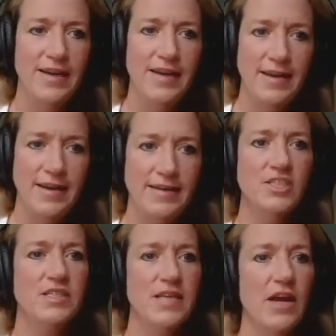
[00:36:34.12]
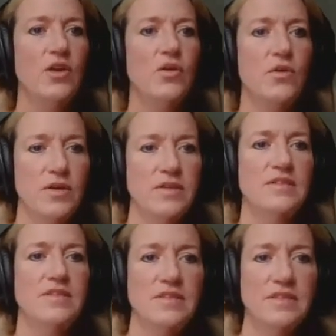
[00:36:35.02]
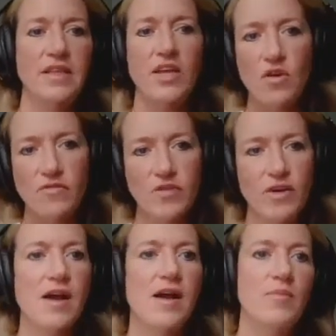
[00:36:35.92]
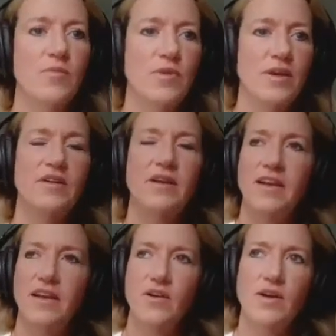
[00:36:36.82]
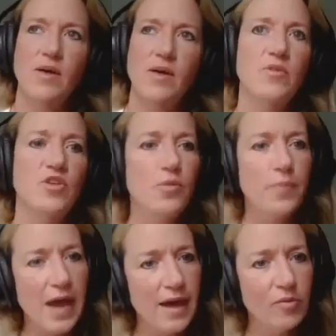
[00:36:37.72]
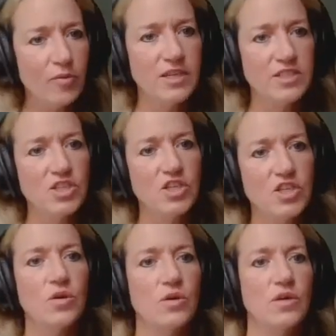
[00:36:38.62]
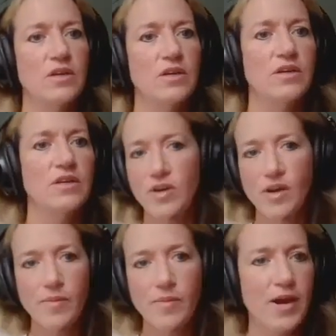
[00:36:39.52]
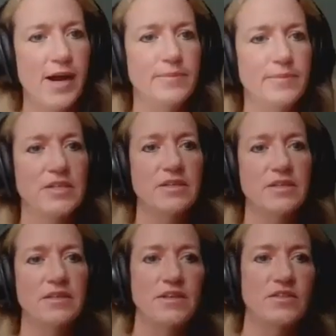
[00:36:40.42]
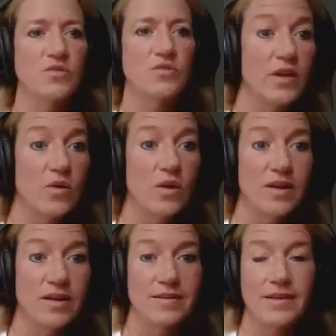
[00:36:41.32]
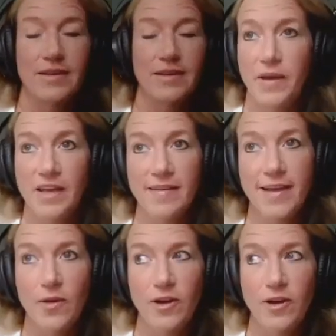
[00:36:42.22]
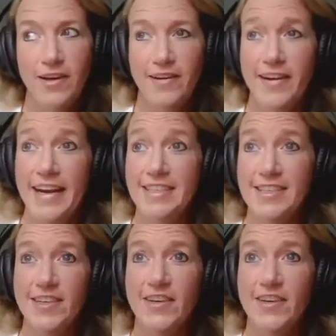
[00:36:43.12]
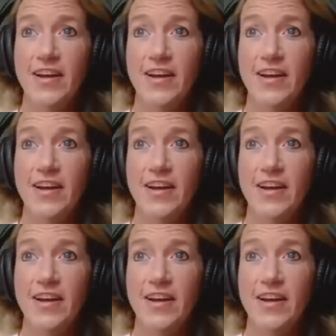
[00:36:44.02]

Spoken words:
And it's just, how do you consistently overcome, come up with new pathways to your goals, overcome your obstacles, re-goal, pivot when you need to.